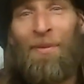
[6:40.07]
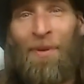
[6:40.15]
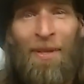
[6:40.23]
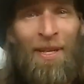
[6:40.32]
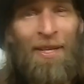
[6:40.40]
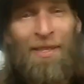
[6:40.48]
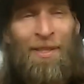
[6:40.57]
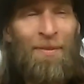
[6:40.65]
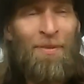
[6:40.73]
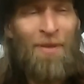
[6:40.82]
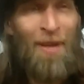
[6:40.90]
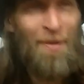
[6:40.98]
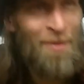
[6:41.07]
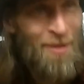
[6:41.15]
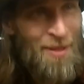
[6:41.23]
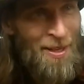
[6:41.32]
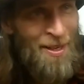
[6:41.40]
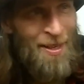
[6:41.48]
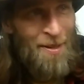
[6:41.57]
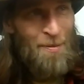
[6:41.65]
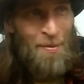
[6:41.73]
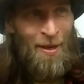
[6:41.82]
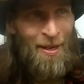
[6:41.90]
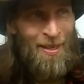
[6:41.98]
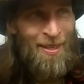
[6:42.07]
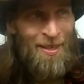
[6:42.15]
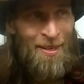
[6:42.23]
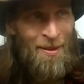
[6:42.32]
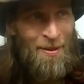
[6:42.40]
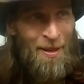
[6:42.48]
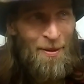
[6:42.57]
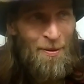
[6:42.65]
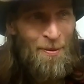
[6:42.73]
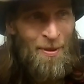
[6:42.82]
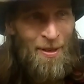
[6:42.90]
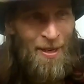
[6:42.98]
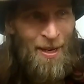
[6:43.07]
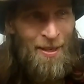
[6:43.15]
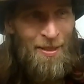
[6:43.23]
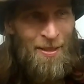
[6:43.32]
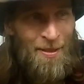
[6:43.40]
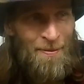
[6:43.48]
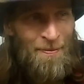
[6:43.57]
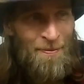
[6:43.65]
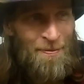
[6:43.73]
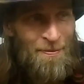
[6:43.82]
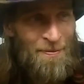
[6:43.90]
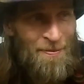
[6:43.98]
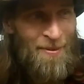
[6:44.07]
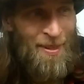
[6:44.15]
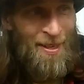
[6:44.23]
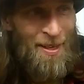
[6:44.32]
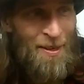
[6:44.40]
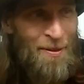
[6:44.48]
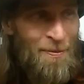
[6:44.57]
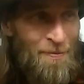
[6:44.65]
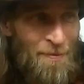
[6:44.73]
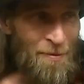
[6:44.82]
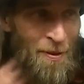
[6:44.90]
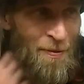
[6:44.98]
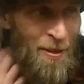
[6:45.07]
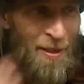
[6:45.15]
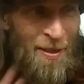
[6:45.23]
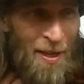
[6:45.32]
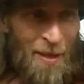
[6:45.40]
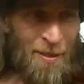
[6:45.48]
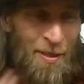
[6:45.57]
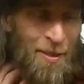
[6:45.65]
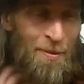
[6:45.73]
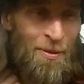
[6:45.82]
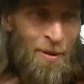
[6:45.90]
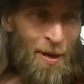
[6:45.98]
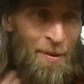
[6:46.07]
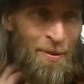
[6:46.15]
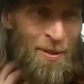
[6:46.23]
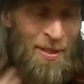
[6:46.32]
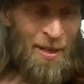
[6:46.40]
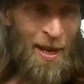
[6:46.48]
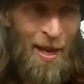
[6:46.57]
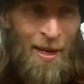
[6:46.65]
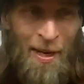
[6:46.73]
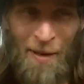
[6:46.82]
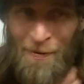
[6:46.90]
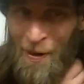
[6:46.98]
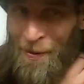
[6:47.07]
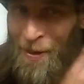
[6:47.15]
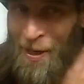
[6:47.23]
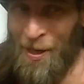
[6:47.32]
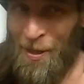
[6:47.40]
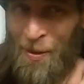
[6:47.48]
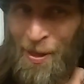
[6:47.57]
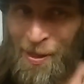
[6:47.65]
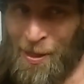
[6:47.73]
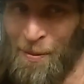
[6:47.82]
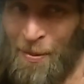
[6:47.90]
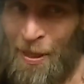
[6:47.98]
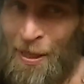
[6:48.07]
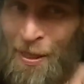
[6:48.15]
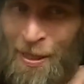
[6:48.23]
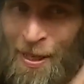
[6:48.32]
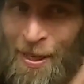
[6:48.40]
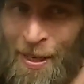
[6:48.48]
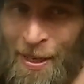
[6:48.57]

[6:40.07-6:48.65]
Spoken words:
1,000 subscribers. But, you know, the other one has, you know, 15,000 subscribers. And I found that interesting because,